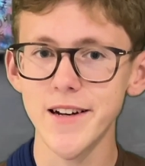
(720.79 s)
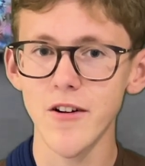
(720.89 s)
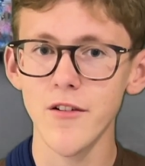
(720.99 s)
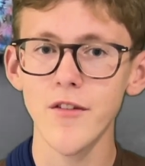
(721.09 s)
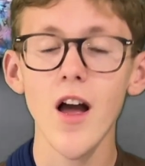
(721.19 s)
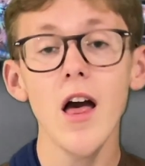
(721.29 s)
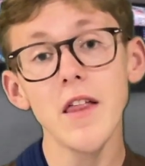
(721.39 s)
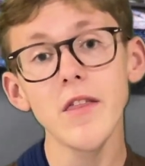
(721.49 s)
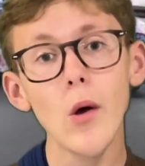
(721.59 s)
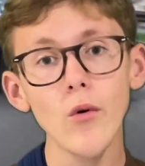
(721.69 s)
of.
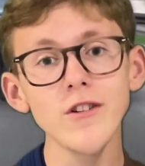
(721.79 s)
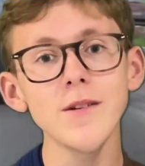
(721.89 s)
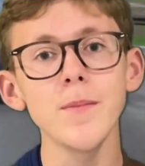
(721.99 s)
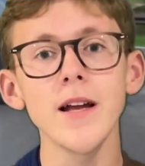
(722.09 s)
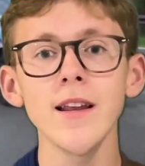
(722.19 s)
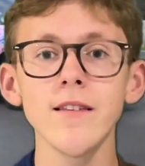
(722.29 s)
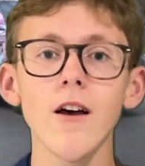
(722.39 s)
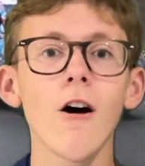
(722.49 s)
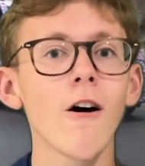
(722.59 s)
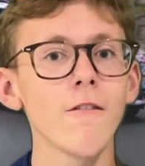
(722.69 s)
The underpinnings
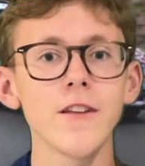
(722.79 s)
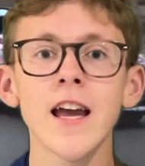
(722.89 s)
are of the